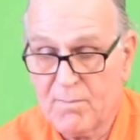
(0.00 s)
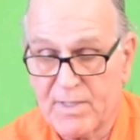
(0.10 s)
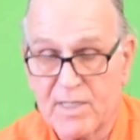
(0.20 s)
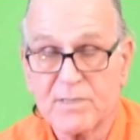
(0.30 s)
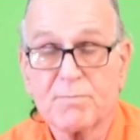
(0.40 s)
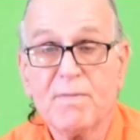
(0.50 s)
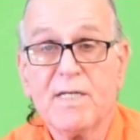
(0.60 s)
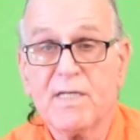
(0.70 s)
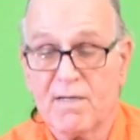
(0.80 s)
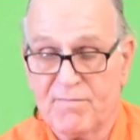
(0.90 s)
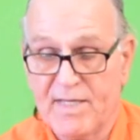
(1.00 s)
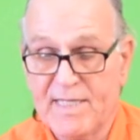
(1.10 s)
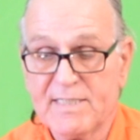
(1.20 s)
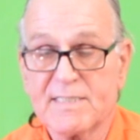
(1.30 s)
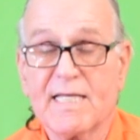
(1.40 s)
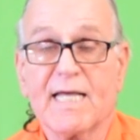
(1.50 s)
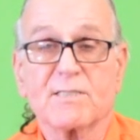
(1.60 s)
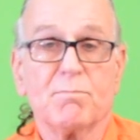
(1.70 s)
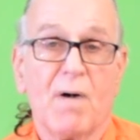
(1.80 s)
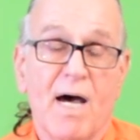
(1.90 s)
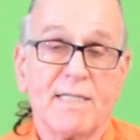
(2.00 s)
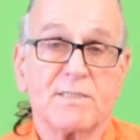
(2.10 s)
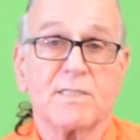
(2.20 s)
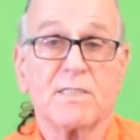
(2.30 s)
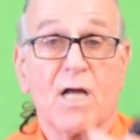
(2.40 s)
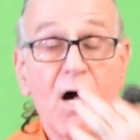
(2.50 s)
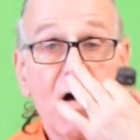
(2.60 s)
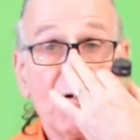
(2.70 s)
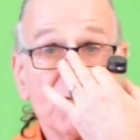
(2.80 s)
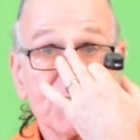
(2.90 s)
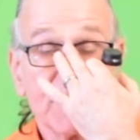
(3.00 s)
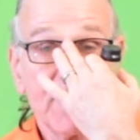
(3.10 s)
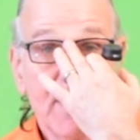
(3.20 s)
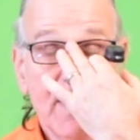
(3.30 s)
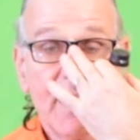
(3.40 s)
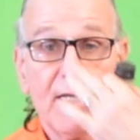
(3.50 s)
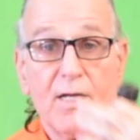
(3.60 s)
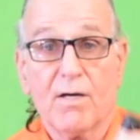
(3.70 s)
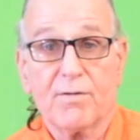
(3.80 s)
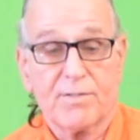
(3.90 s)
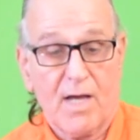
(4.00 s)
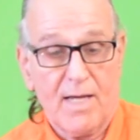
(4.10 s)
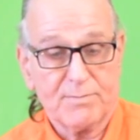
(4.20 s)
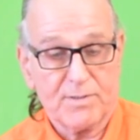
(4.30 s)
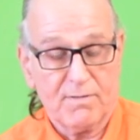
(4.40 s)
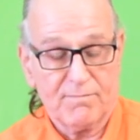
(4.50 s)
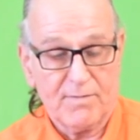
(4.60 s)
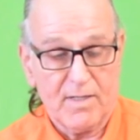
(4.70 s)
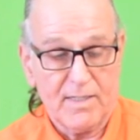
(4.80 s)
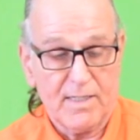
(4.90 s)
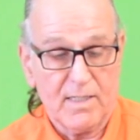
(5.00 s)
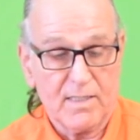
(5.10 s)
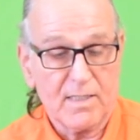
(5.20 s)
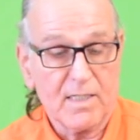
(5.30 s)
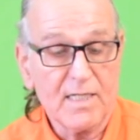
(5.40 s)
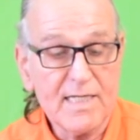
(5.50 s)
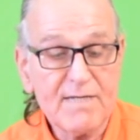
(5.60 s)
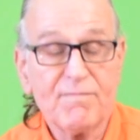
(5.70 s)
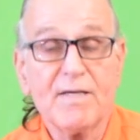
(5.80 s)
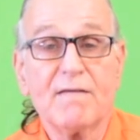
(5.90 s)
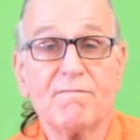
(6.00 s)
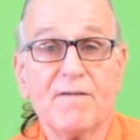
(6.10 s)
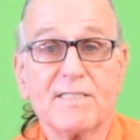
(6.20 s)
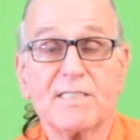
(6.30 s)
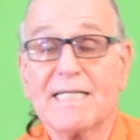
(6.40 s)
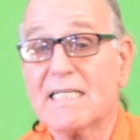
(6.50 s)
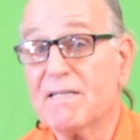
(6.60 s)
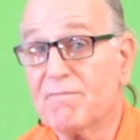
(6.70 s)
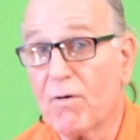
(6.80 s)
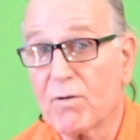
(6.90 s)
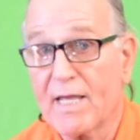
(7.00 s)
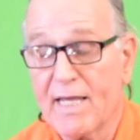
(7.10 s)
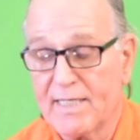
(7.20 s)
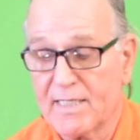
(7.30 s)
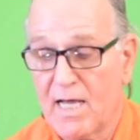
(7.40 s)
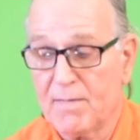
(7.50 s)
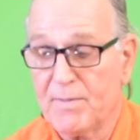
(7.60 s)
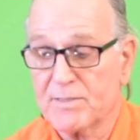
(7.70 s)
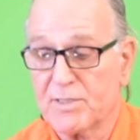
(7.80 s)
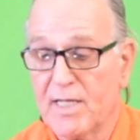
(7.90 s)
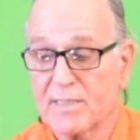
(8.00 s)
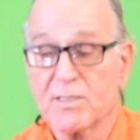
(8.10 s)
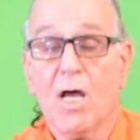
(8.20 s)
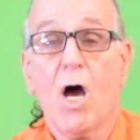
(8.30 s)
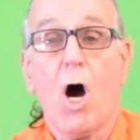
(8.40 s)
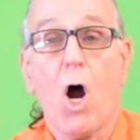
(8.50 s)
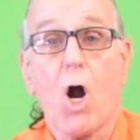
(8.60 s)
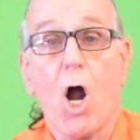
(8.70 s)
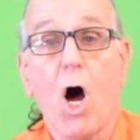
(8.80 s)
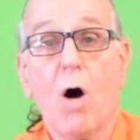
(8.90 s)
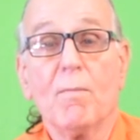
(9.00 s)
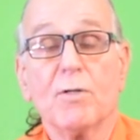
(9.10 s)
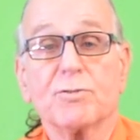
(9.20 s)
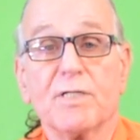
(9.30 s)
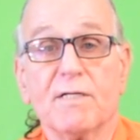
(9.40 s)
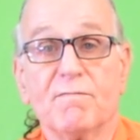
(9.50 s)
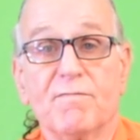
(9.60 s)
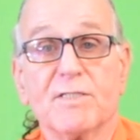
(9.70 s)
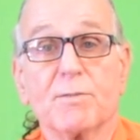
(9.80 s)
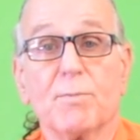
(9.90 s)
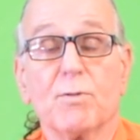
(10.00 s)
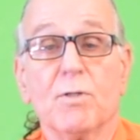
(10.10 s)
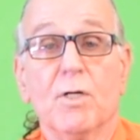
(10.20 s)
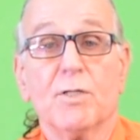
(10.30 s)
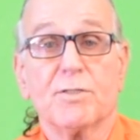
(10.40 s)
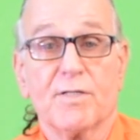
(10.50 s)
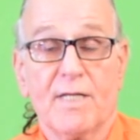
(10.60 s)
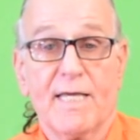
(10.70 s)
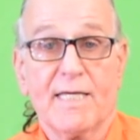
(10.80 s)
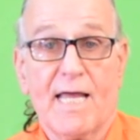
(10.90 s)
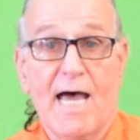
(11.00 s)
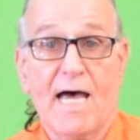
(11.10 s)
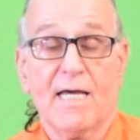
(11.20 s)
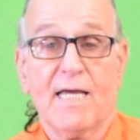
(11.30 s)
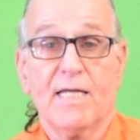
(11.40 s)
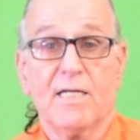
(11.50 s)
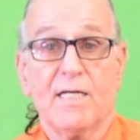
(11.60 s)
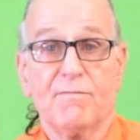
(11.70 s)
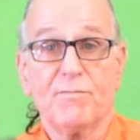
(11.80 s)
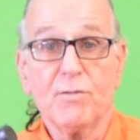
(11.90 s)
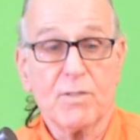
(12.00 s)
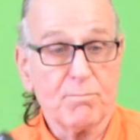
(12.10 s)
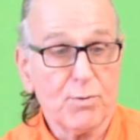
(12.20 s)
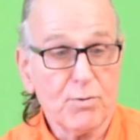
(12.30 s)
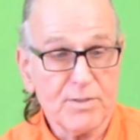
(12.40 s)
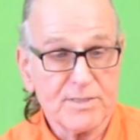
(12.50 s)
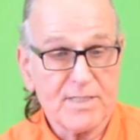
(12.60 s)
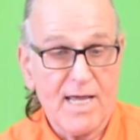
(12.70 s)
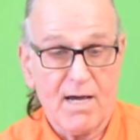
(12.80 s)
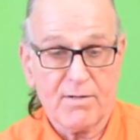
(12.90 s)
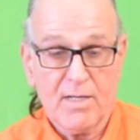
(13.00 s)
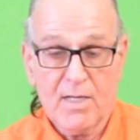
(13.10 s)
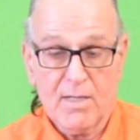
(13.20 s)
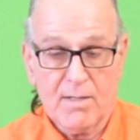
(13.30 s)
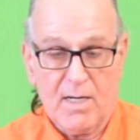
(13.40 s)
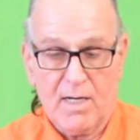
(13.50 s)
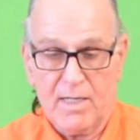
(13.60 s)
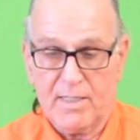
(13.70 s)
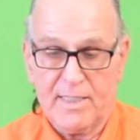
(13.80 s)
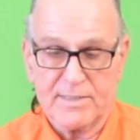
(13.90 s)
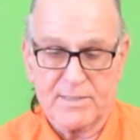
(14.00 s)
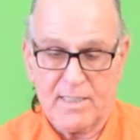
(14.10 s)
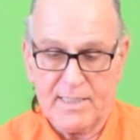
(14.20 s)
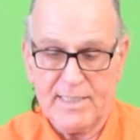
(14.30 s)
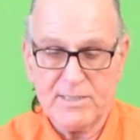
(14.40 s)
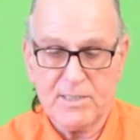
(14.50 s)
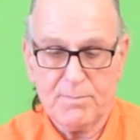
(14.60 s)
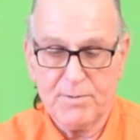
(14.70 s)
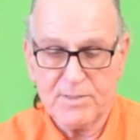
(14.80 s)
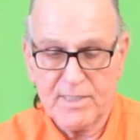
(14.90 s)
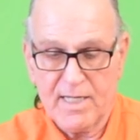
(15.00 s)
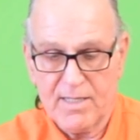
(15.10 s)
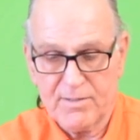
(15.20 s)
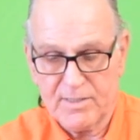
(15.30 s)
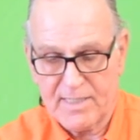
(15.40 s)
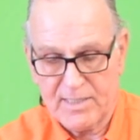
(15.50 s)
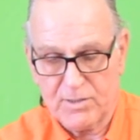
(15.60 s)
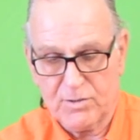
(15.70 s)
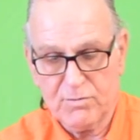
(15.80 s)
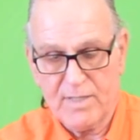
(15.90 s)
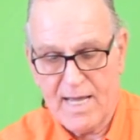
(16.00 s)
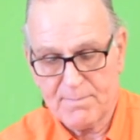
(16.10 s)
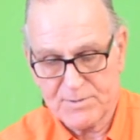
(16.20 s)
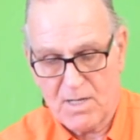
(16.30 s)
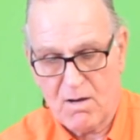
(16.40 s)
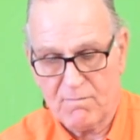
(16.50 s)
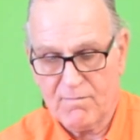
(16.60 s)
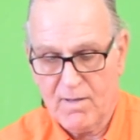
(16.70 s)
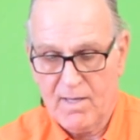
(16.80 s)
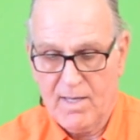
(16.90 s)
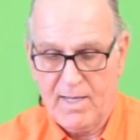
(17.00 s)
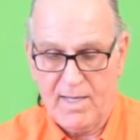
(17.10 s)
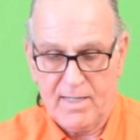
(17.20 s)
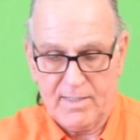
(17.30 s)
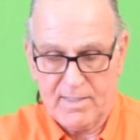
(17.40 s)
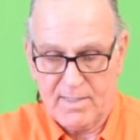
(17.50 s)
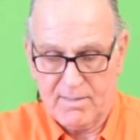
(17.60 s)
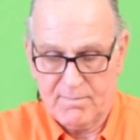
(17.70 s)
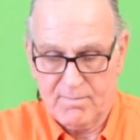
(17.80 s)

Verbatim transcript: because many of the insects, mites and galls and, and other types of uh, uh, leaf infesting, defoliating type insects are almost invisible to the naked eye. And if you can pull this out, uh, it's uh, easy to put together. You take your two caps off and uh,